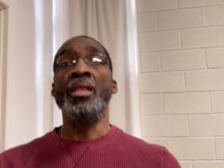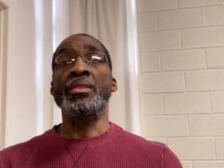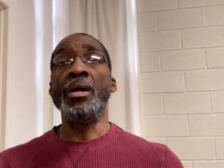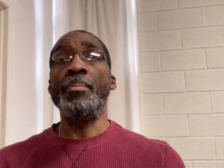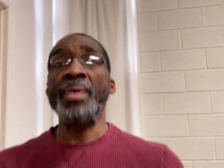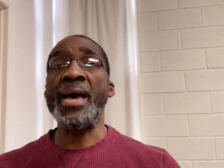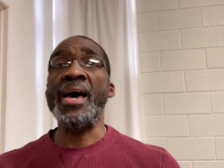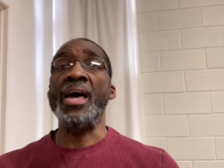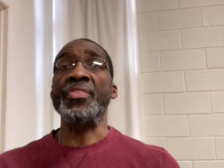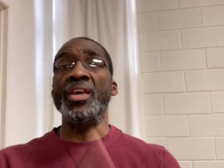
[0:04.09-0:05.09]
the
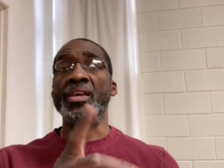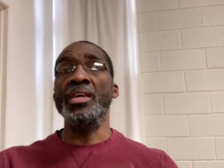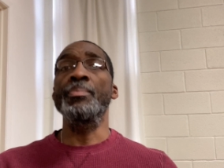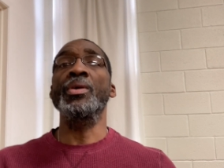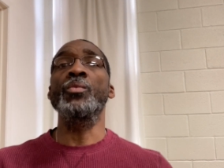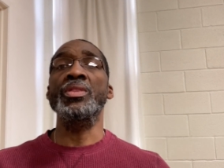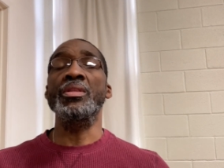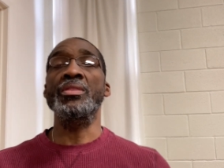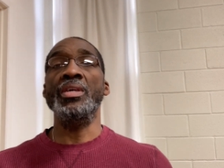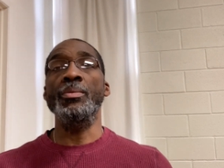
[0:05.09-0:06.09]
path, in keeping with
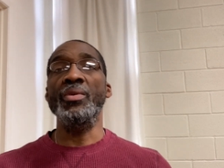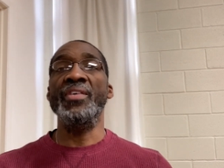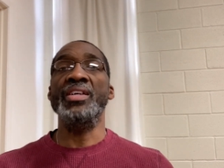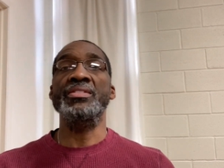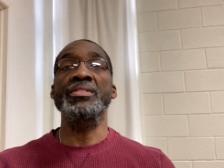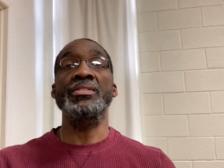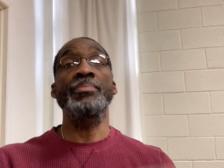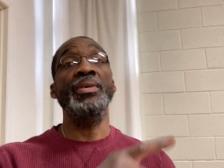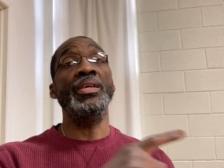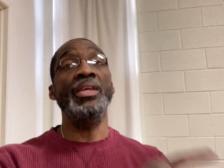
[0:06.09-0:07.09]
the theme we've had since the
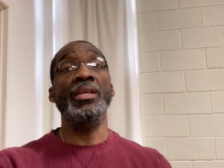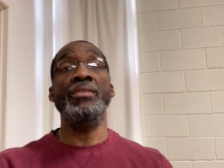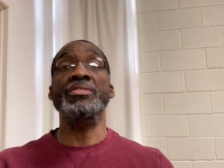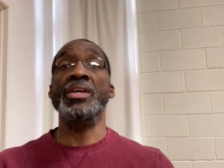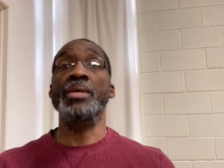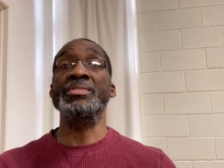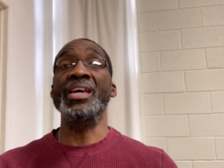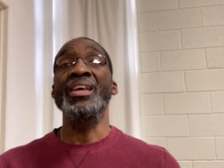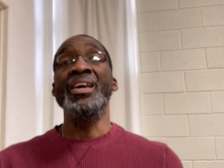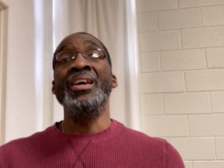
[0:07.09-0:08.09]
beginning of Psalms,
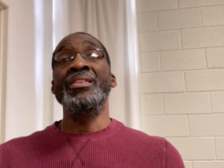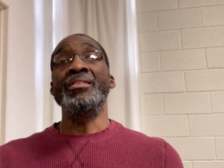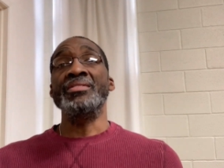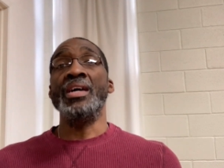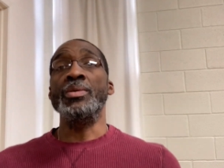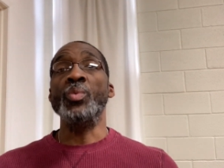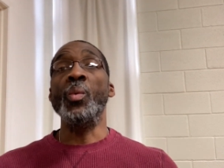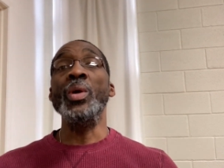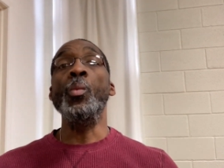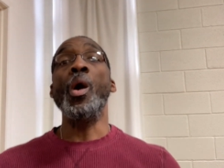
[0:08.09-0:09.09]
that there are times when
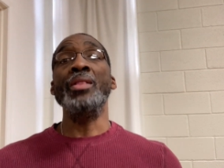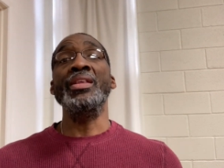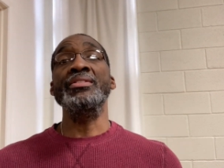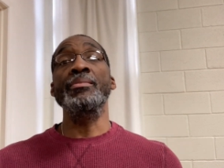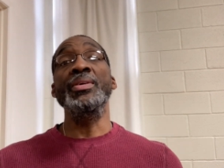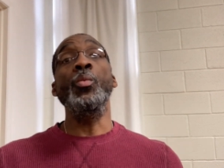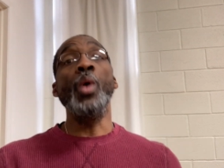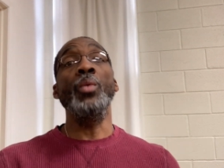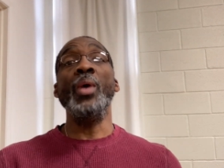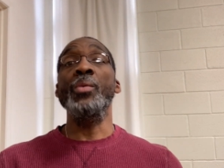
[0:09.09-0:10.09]
we want things to be
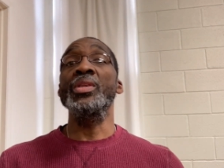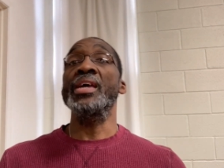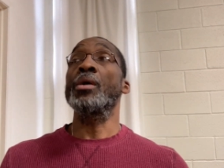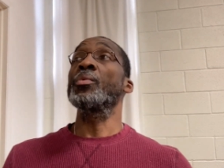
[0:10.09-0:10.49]
one way when they are